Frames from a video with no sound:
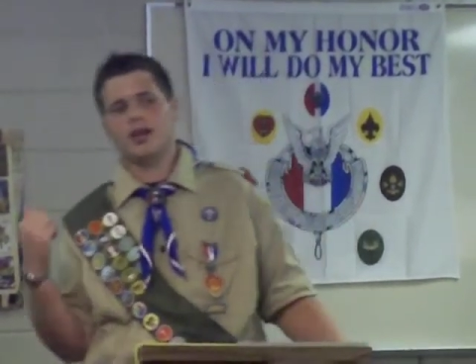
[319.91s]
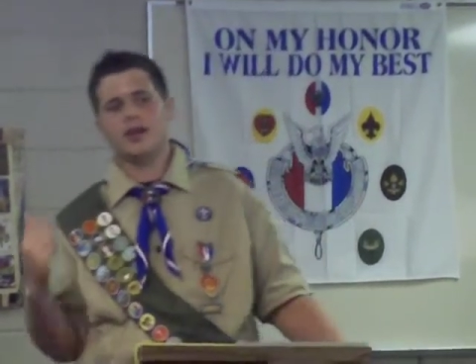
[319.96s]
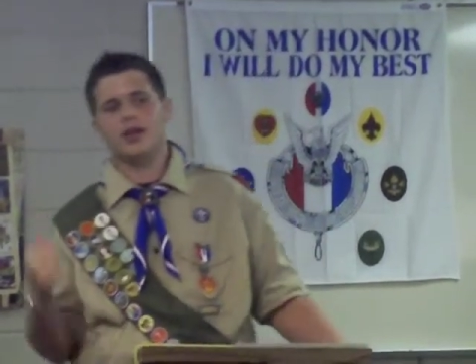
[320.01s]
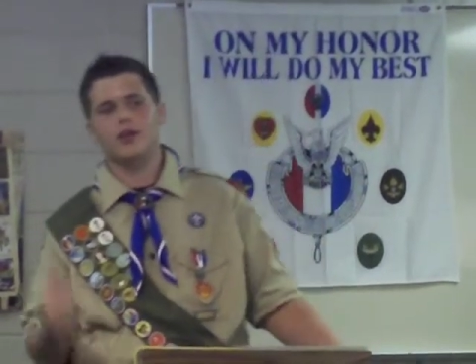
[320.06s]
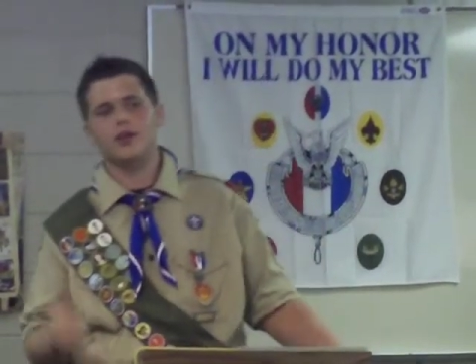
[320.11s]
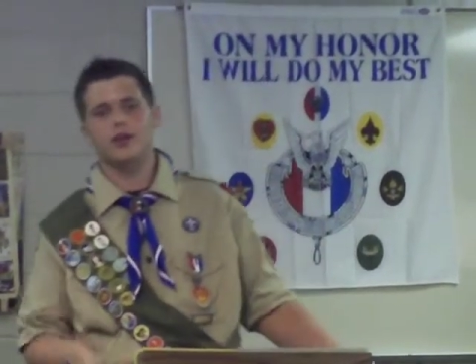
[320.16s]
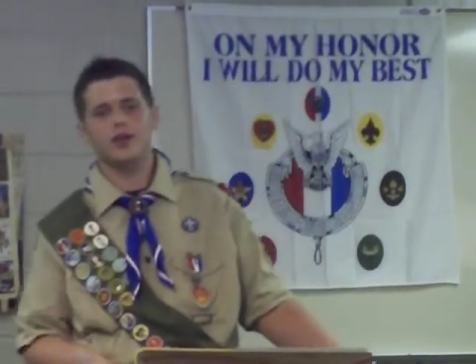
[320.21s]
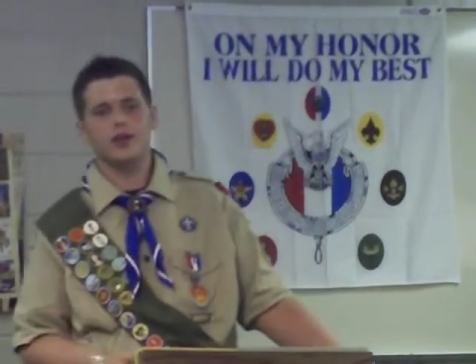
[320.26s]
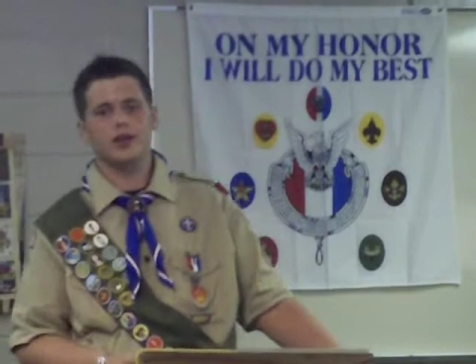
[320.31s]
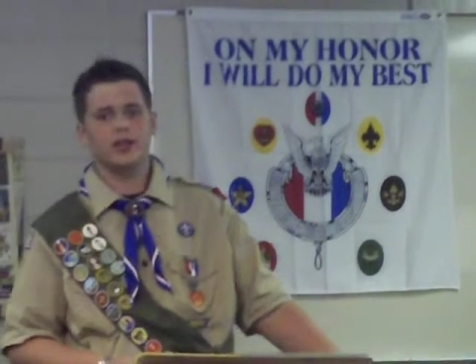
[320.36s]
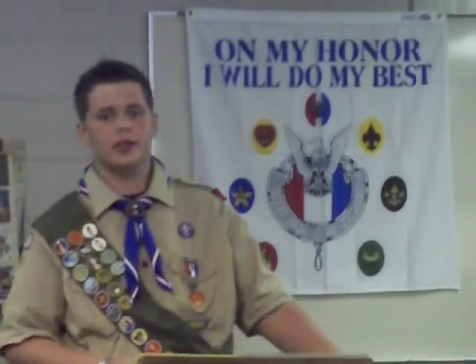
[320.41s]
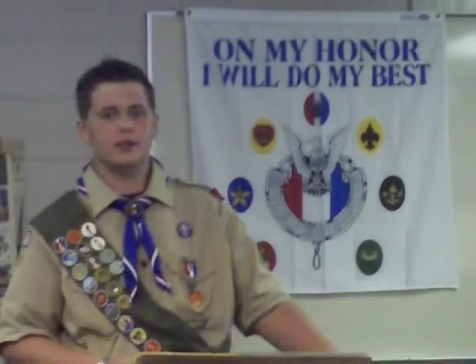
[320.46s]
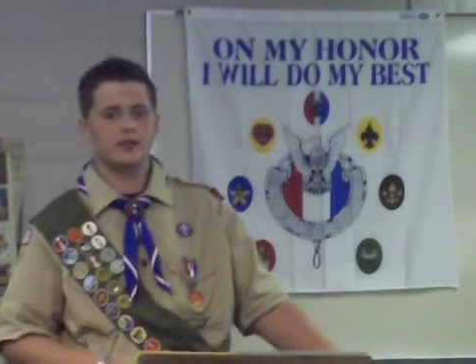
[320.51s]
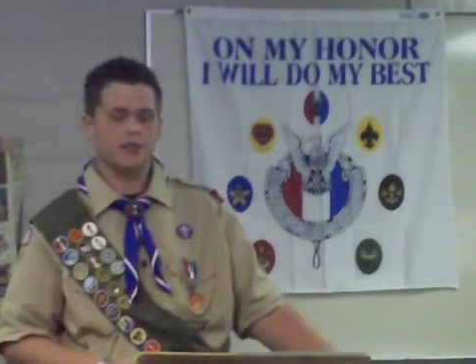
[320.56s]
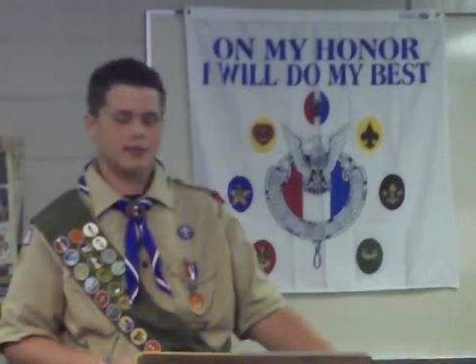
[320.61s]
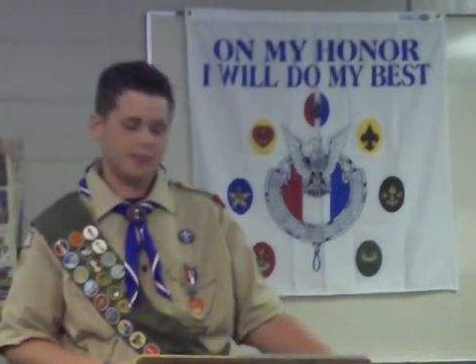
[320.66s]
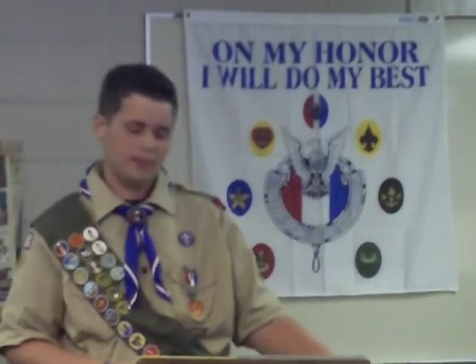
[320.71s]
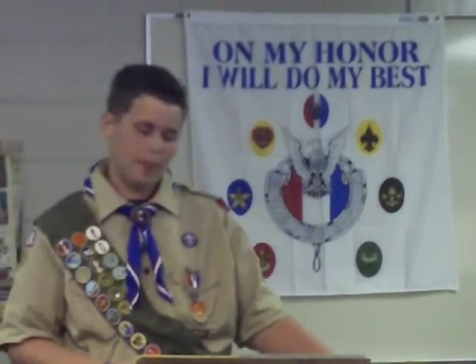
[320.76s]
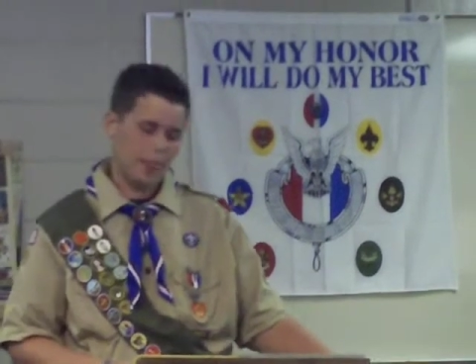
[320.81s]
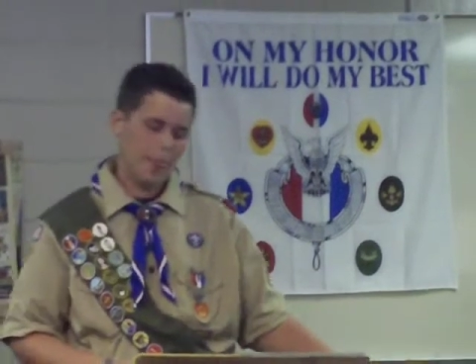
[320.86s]
eagle at
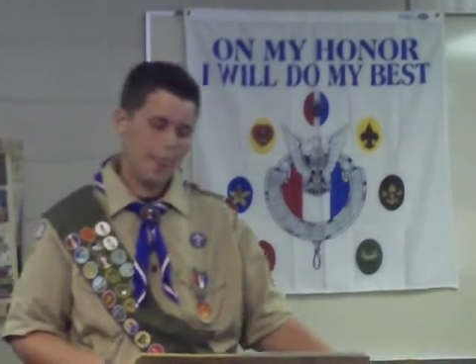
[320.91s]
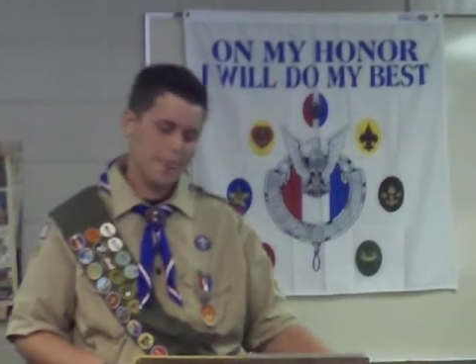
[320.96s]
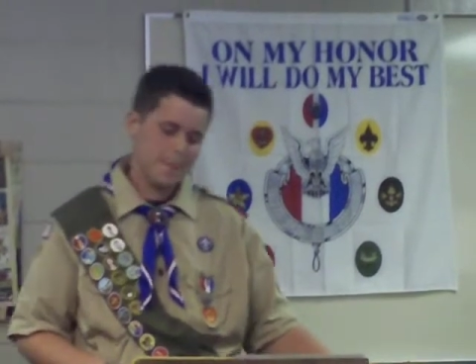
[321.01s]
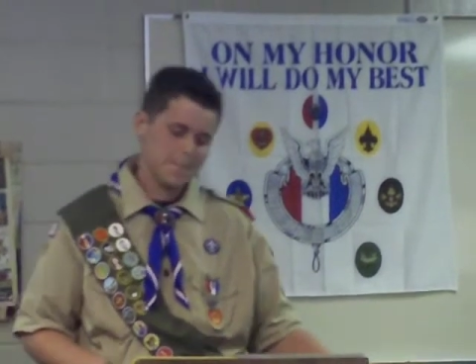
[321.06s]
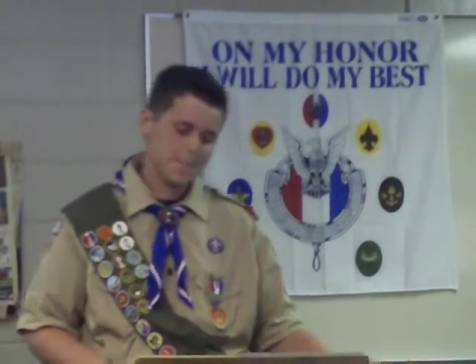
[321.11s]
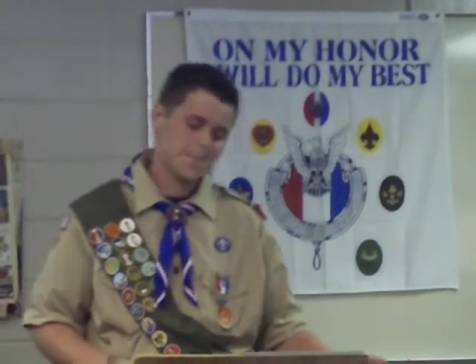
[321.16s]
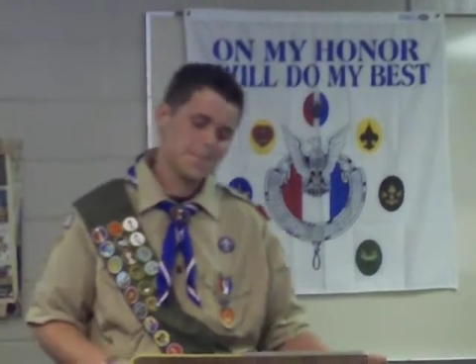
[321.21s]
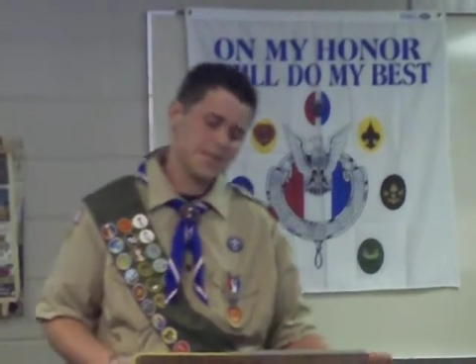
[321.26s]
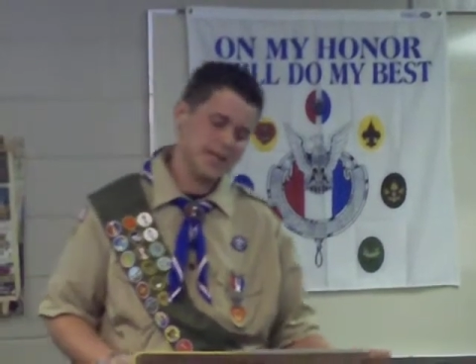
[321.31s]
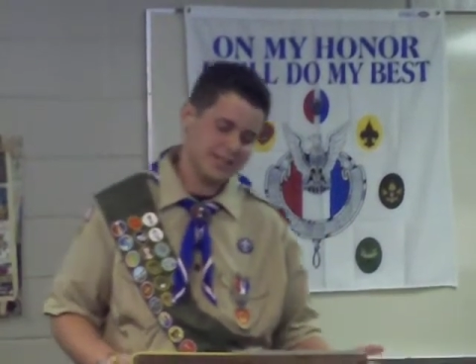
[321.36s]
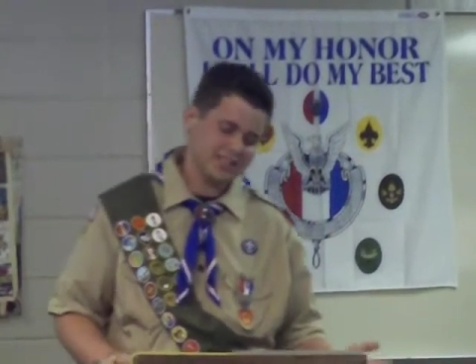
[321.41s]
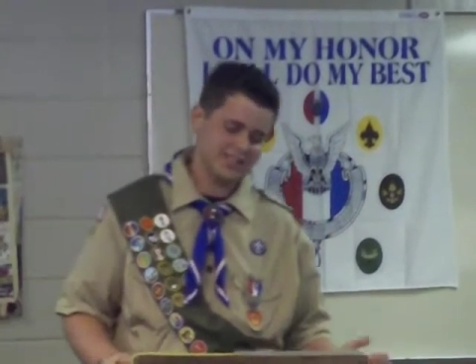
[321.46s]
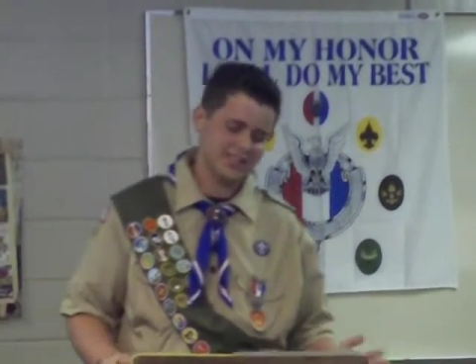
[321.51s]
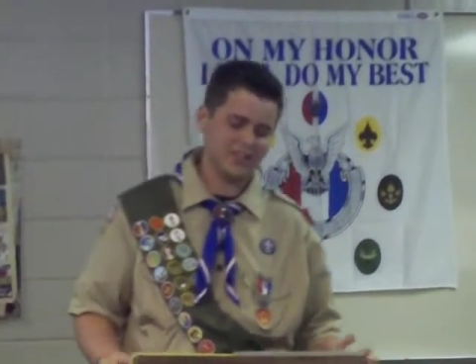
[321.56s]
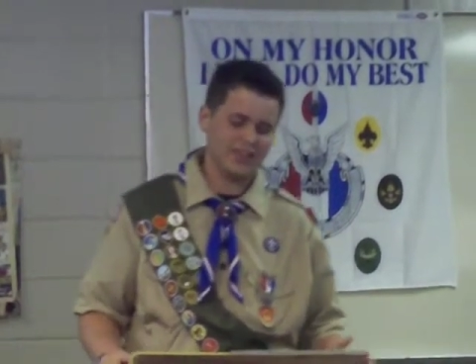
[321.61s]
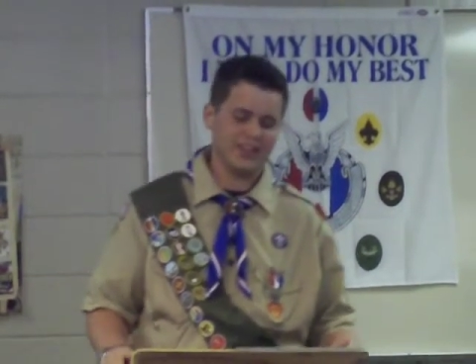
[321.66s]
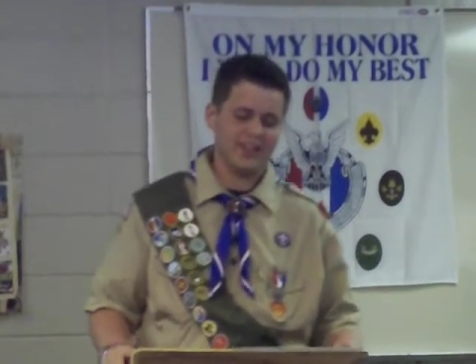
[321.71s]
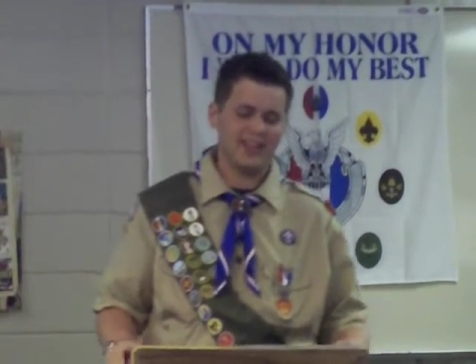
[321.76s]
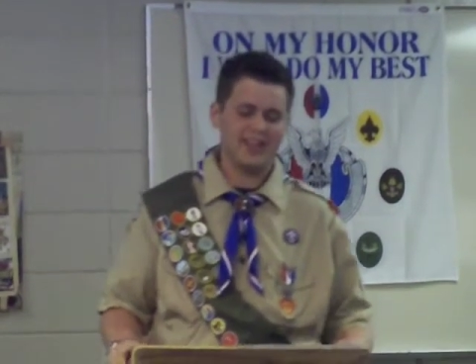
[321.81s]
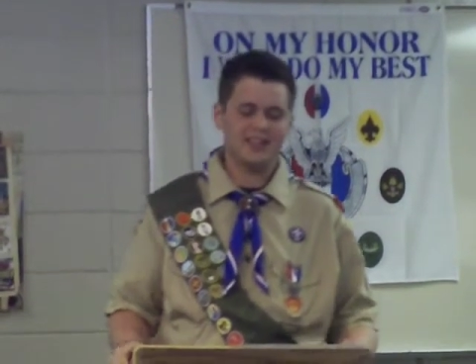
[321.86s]

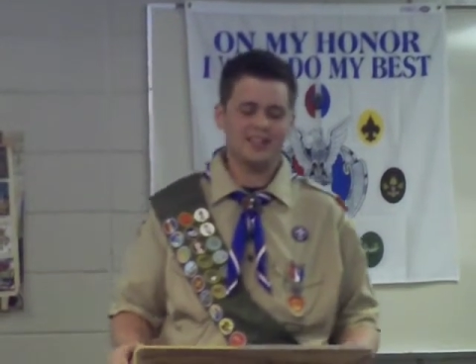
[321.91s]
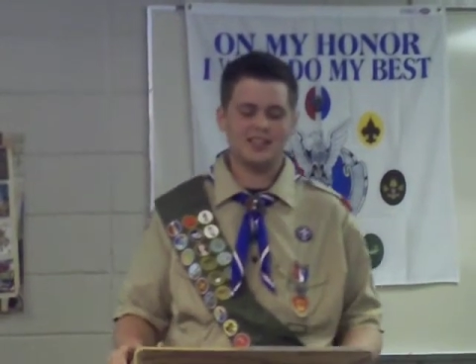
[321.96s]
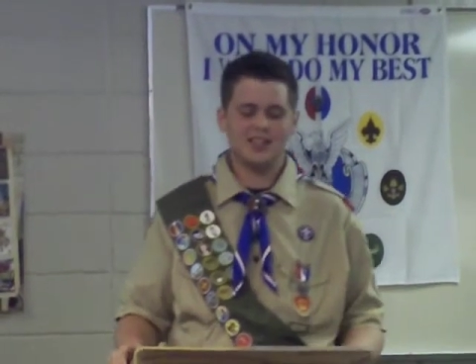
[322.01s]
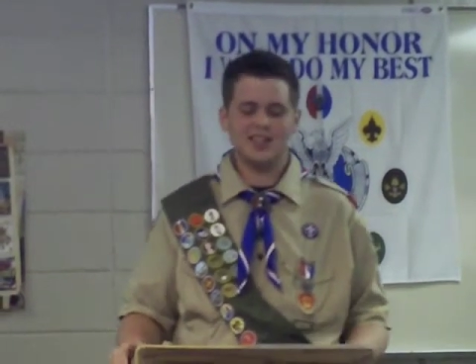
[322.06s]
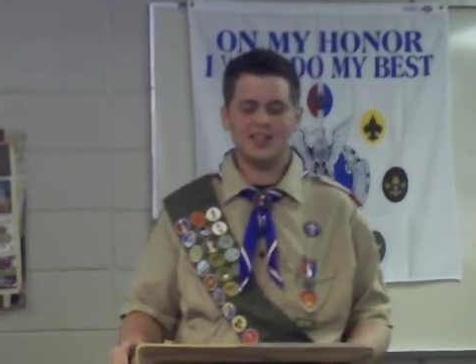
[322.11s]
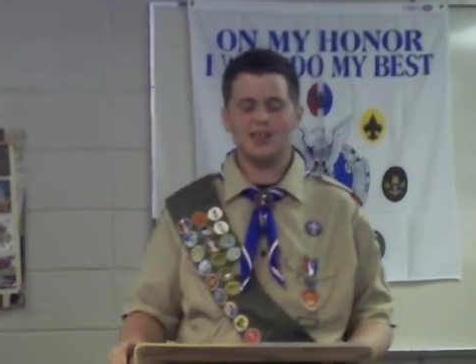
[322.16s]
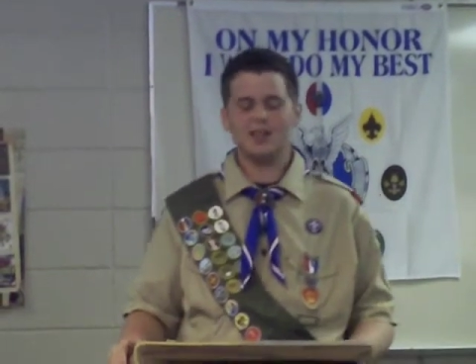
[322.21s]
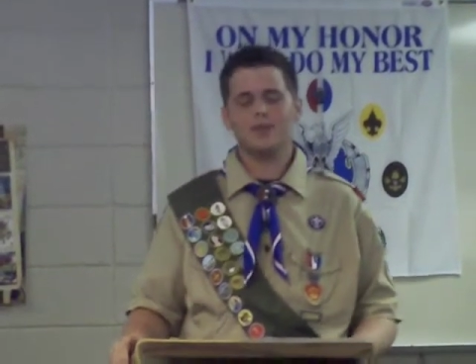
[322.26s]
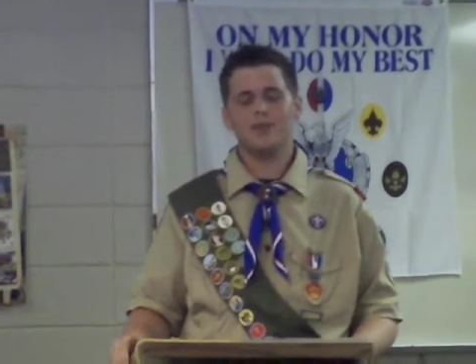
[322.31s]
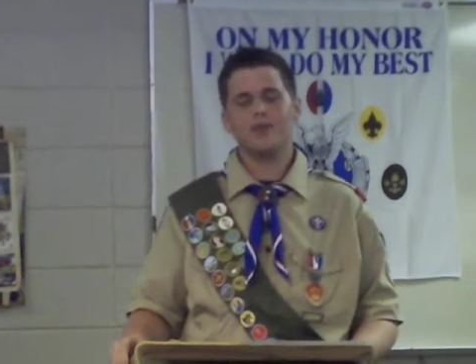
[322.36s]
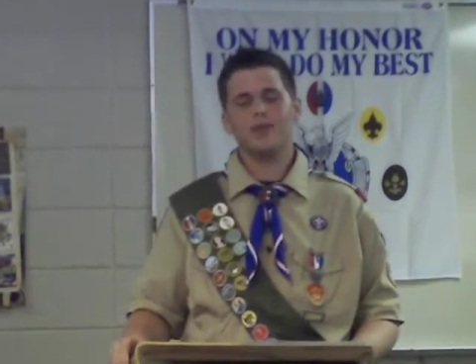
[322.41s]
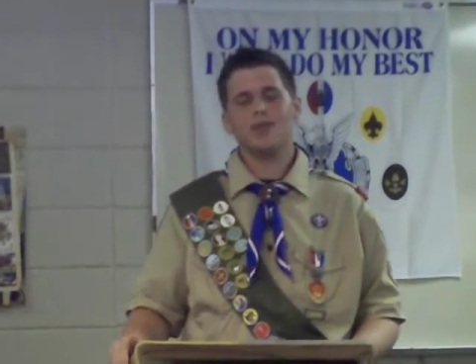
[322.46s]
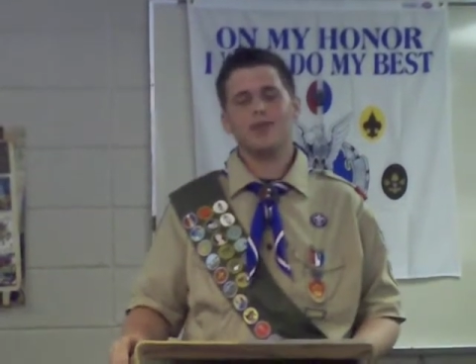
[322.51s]
basically 18.